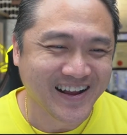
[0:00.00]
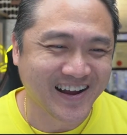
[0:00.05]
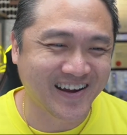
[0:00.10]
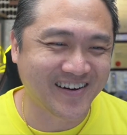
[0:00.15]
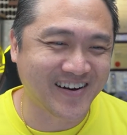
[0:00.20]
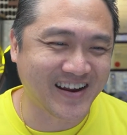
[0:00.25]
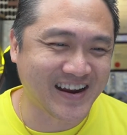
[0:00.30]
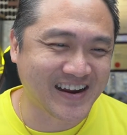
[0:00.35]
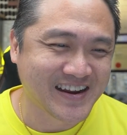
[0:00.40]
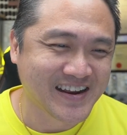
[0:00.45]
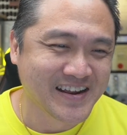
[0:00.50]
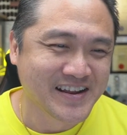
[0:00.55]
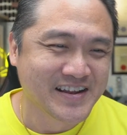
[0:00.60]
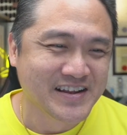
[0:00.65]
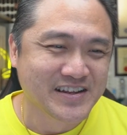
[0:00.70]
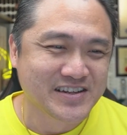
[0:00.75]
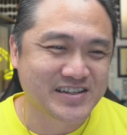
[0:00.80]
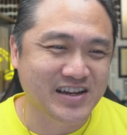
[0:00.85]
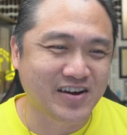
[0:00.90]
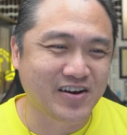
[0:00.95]
All right.
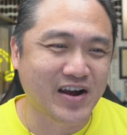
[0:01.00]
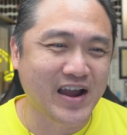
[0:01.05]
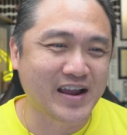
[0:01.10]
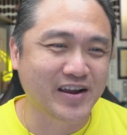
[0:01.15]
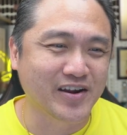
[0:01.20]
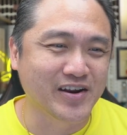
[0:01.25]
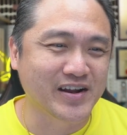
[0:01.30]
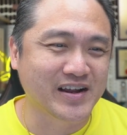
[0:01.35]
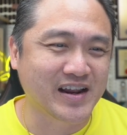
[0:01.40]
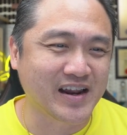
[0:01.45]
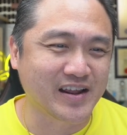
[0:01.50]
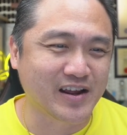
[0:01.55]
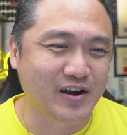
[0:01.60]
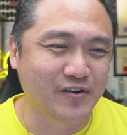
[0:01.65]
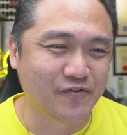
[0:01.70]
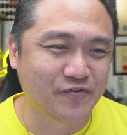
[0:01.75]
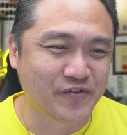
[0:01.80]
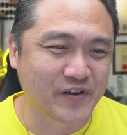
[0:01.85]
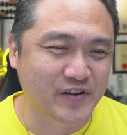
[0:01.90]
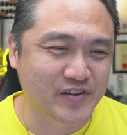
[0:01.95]
So I'm going to click
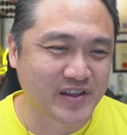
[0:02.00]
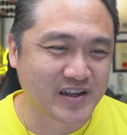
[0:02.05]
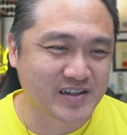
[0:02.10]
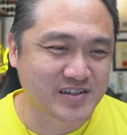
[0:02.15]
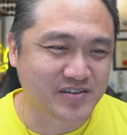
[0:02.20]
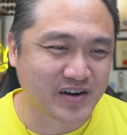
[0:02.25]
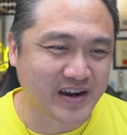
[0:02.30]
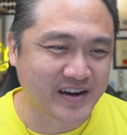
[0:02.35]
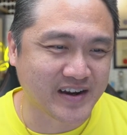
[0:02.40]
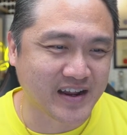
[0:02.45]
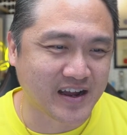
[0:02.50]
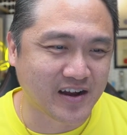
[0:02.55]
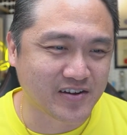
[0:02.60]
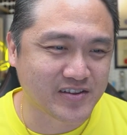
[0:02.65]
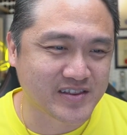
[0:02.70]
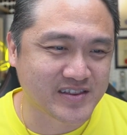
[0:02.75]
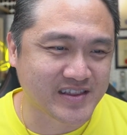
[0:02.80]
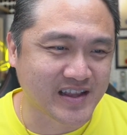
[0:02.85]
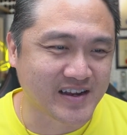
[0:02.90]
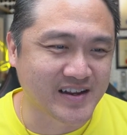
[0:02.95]
on filters right now.
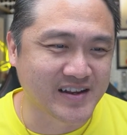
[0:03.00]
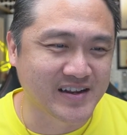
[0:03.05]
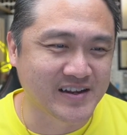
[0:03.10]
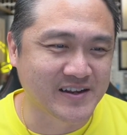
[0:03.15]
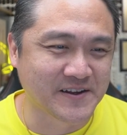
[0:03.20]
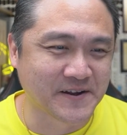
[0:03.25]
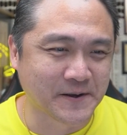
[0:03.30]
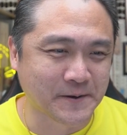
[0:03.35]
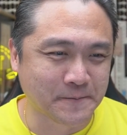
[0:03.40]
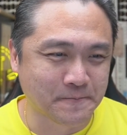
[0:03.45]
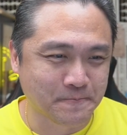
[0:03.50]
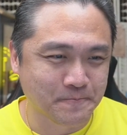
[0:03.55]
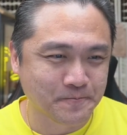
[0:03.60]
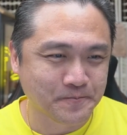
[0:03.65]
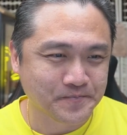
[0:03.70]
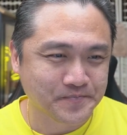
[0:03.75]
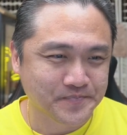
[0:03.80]
Ding.